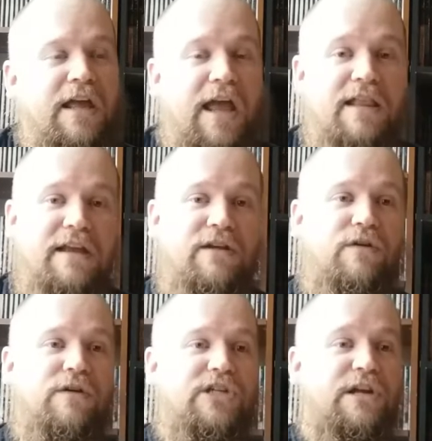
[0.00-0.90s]
And then of
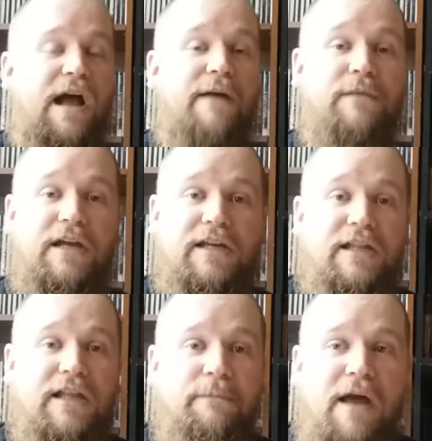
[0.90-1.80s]
course, you know, I'm lucky
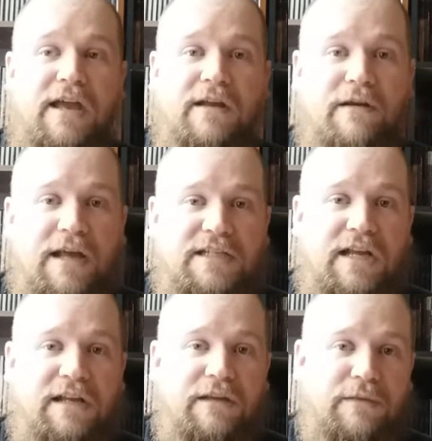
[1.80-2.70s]
that my internet's
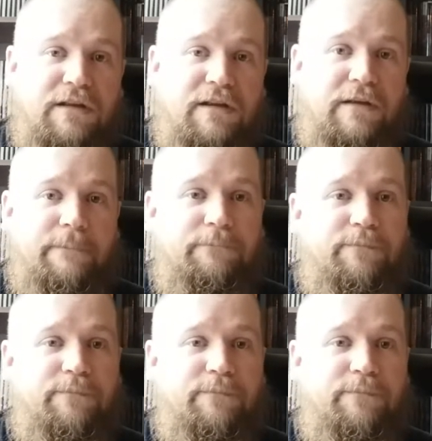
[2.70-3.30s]
unlimited.